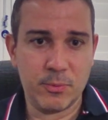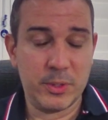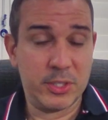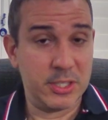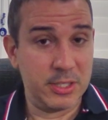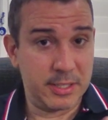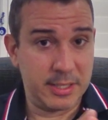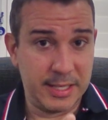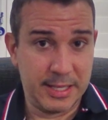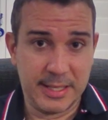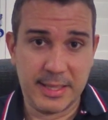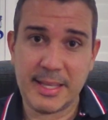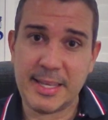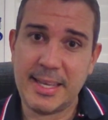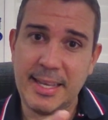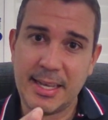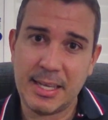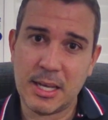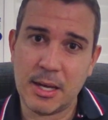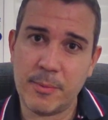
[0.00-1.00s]
which is the
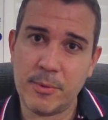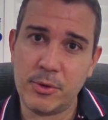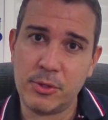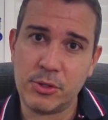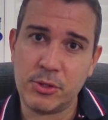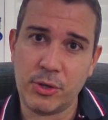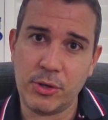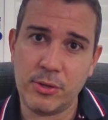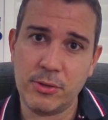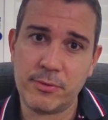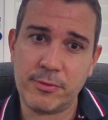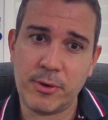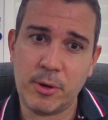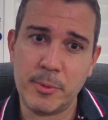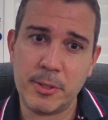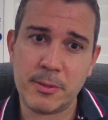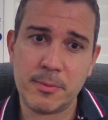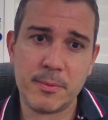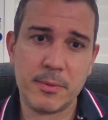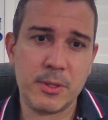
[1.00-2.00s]
income and returns from
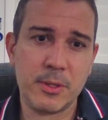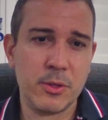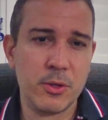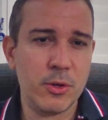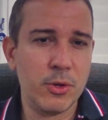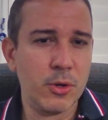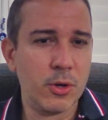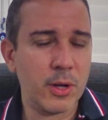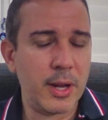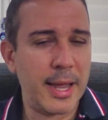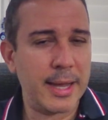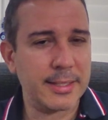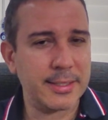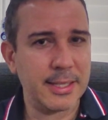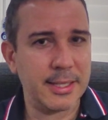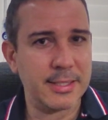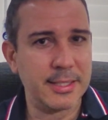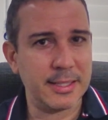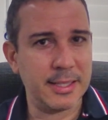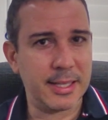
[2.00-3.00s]
it, not
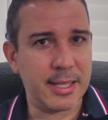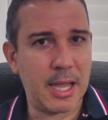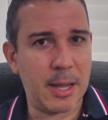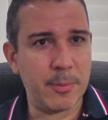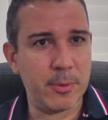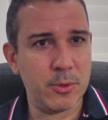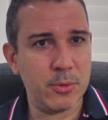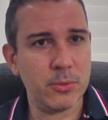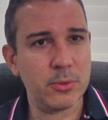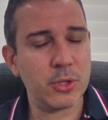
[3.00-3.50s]
accessing the capital.